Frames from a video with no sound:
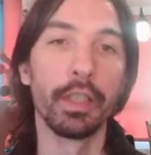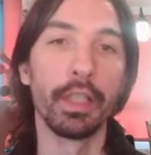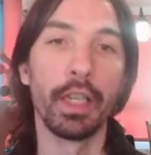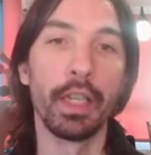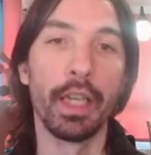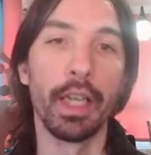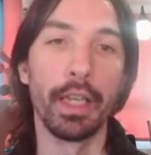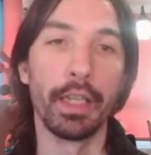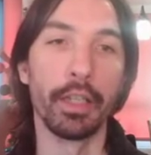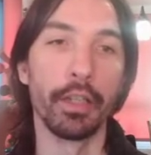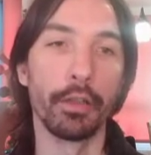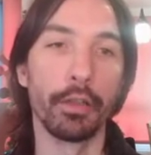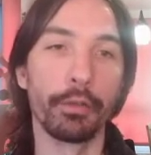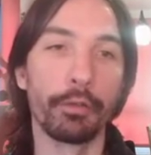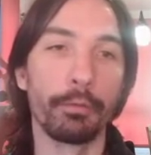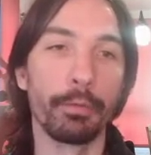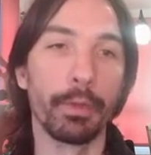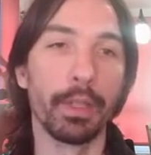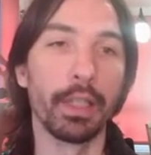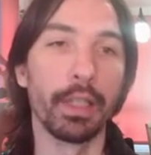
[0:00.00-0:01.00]
angles
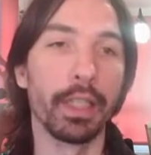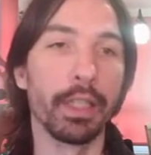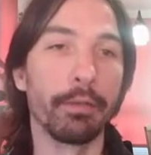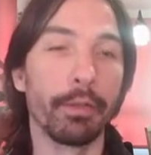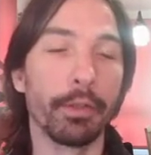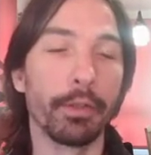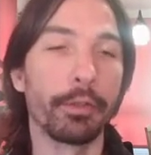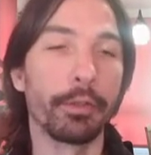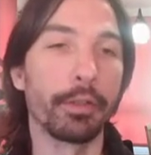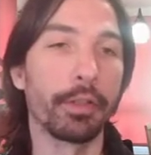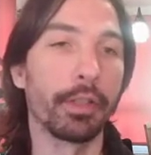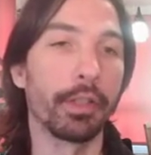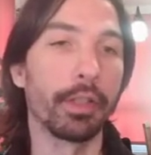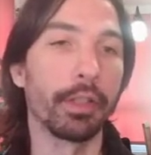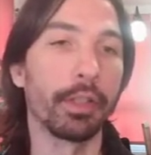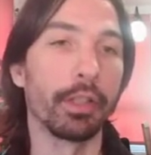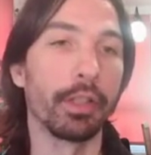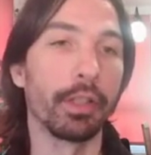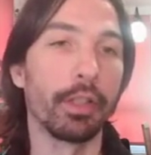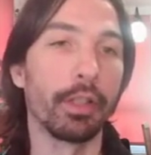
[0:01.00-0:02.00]
will give us
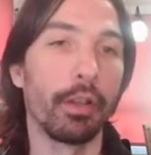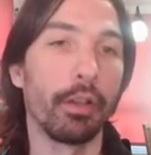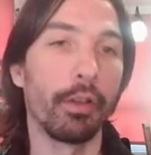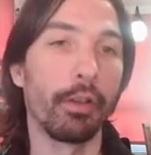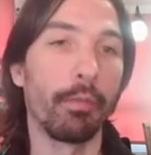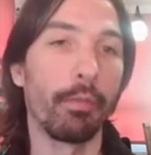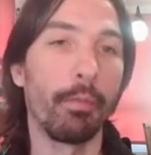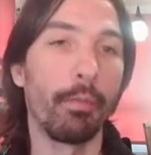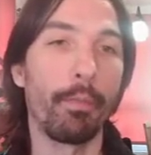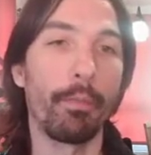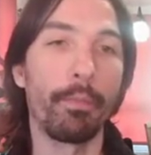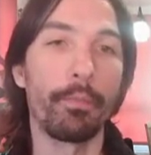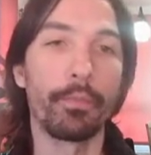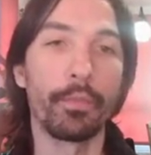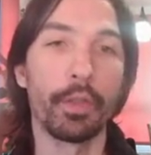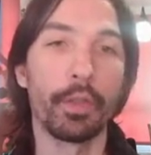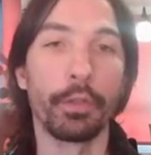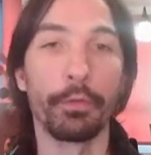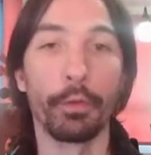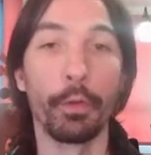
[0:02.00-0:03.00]

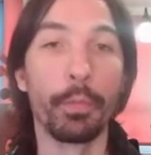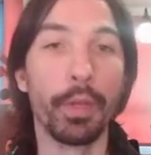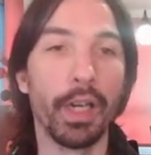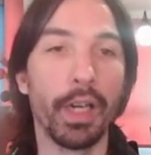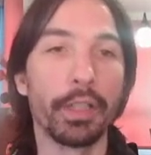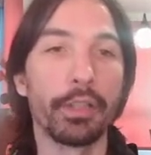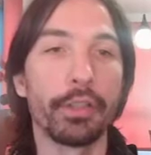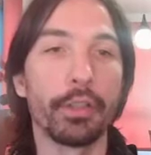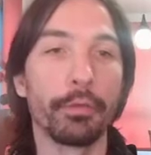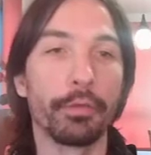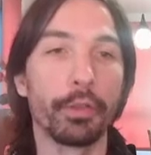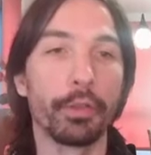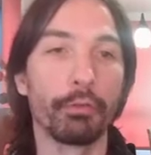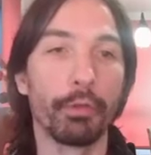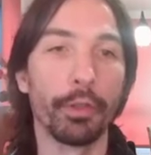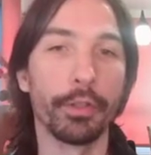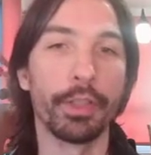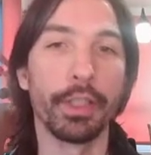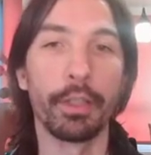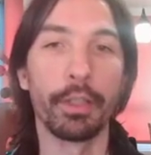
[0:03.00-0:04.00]
so different parts of the
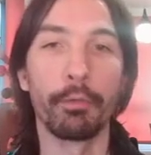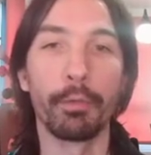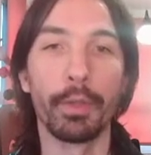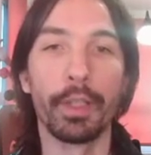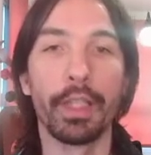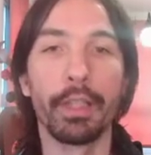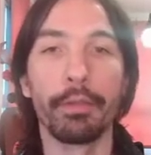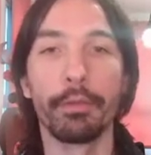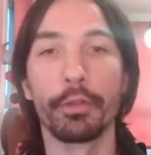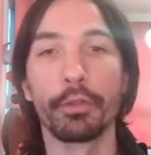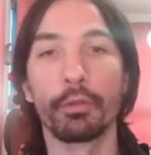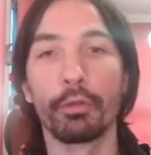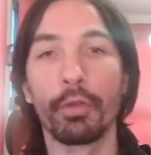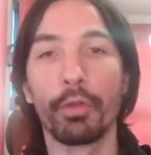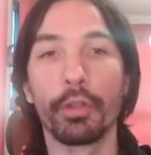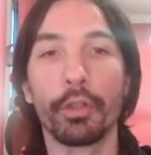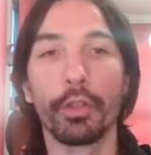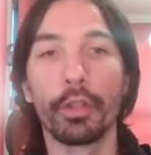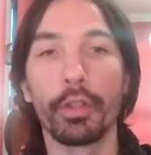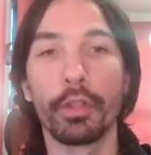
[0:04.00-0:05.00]
crossing will give a
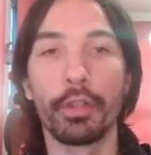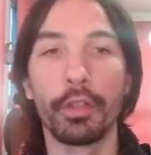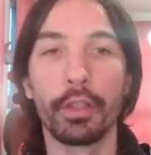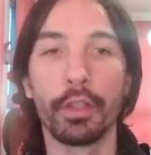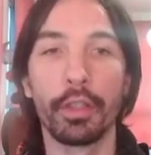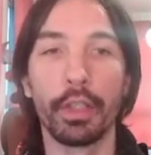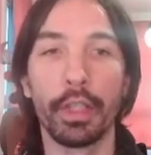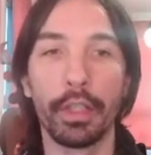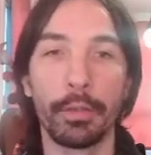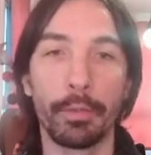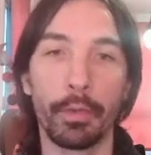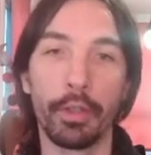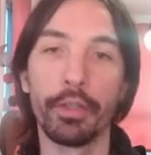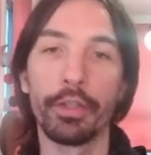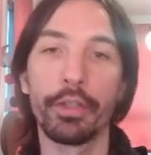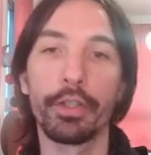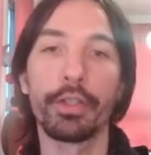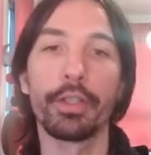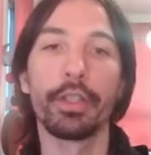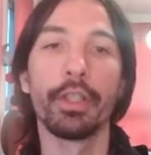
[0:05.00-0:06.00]
stronger
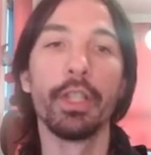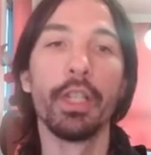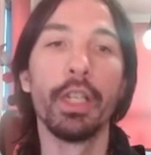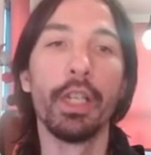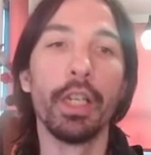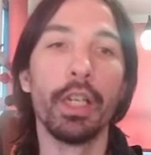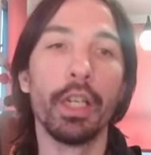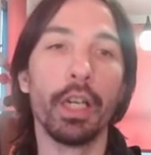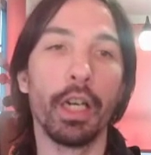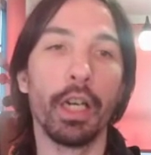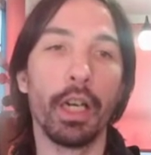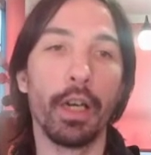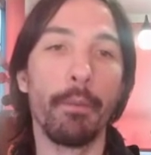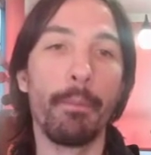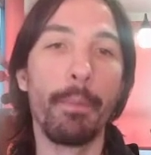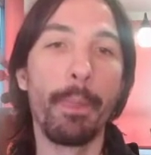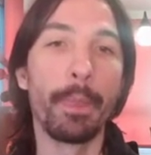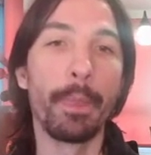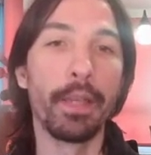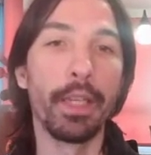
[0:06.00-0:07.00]
response.
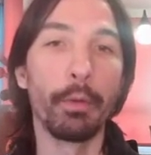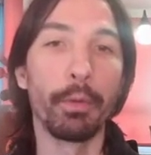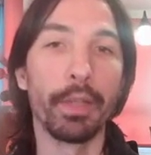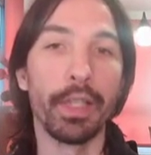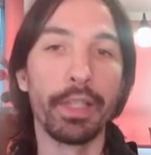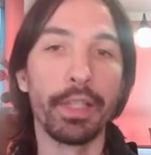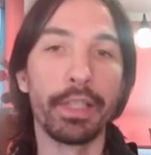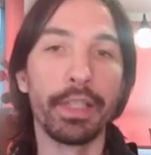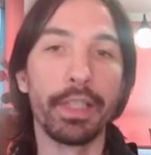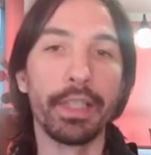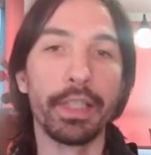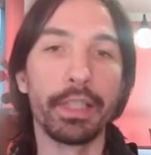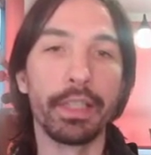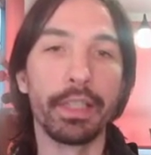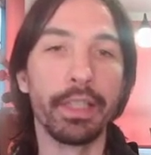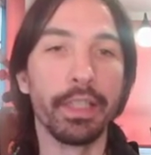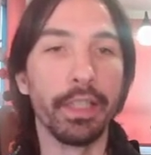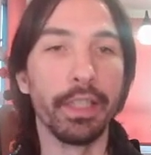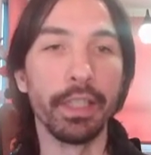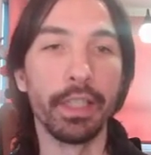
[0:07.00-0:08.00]
Here we can see that
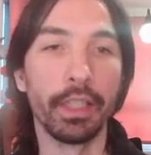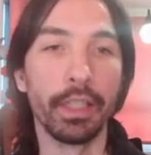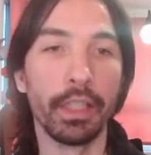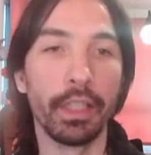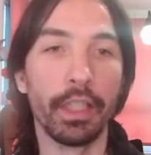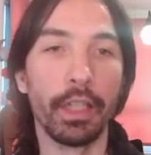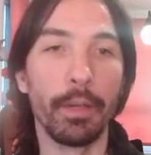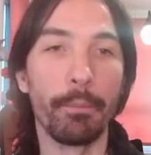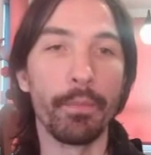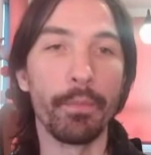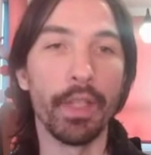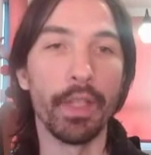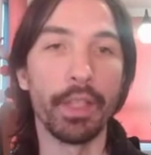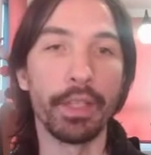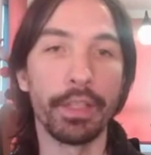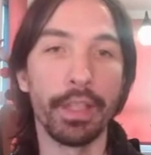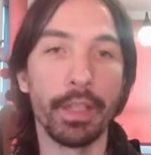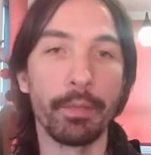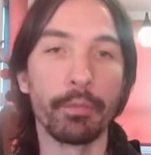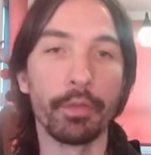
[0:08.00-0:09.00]
the
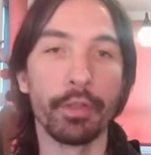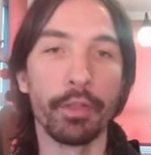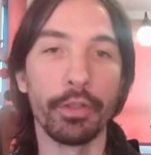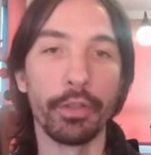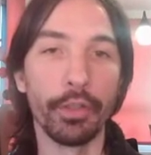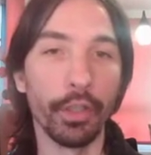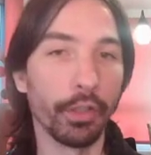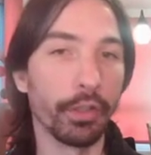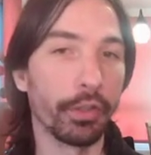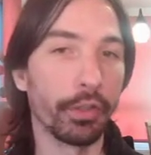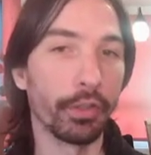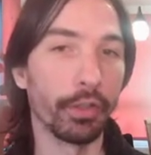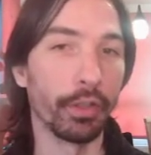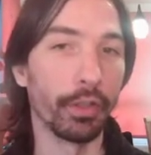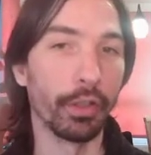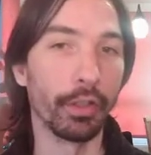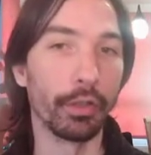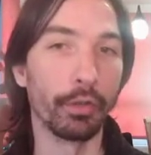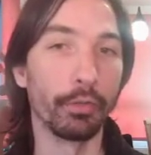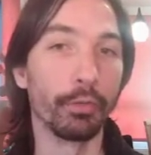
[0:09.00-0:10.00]
ASM does not
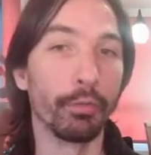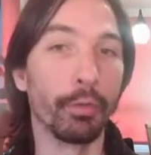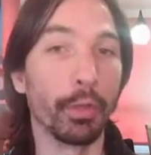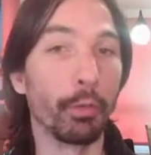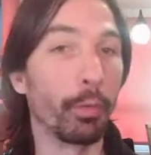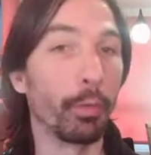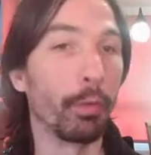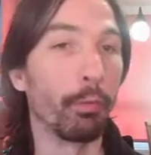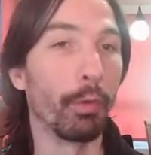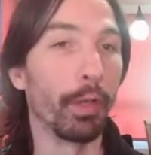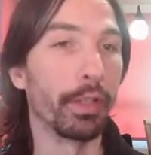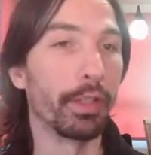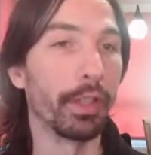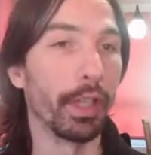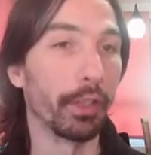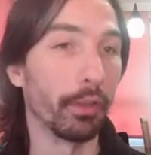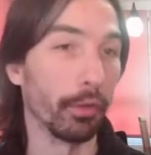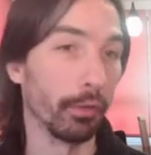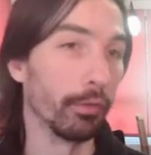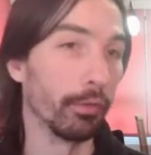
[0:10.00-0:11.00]
do what we want
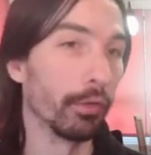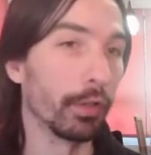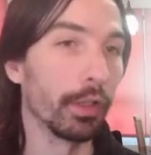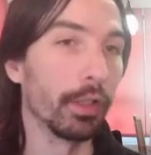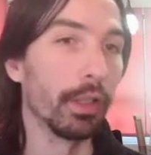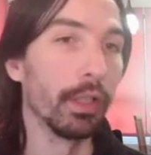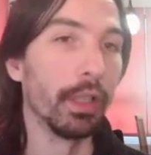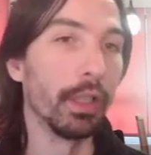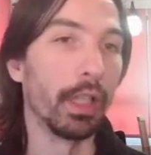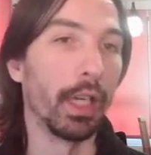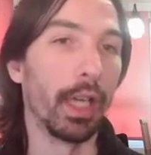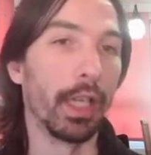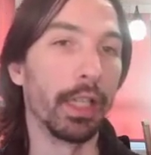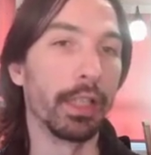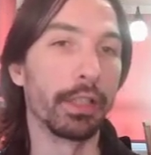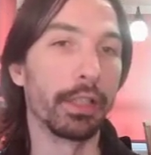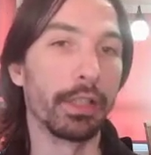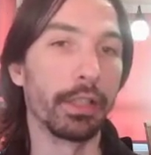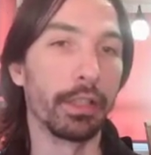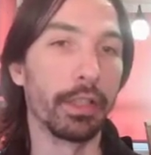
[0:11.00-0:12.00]
at all, and
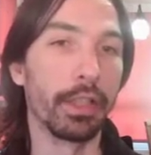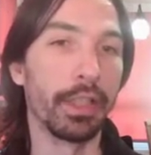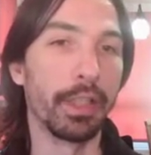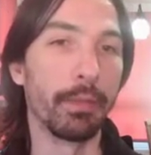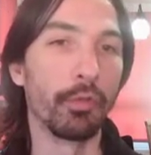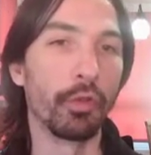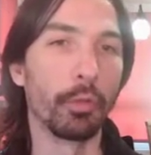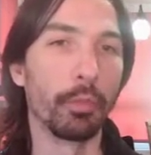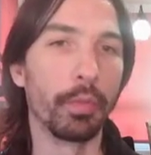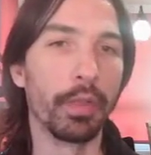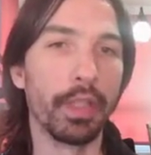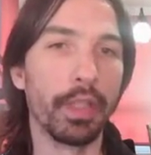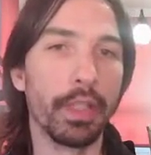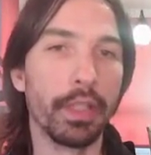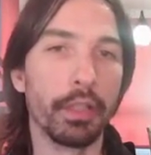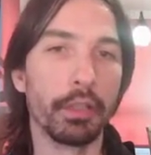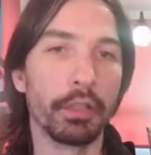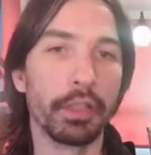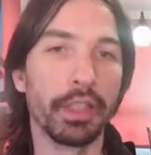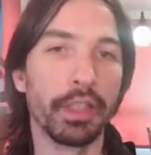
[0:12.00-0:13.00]
it seems to be
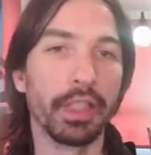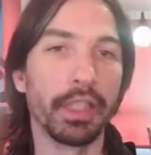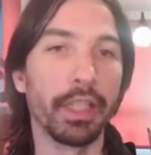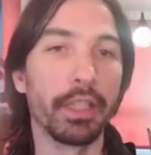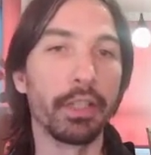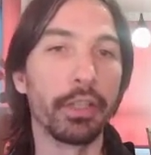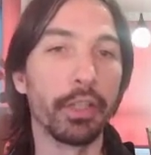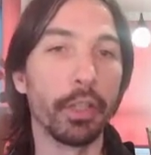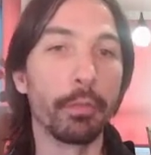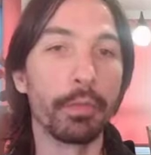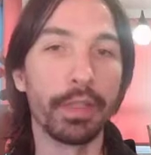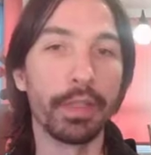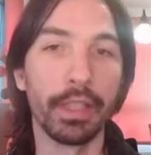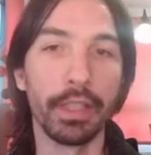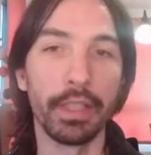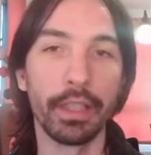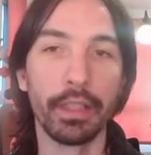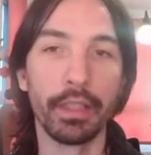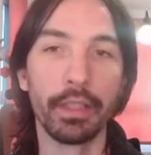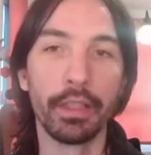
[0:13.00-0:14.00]
detecting something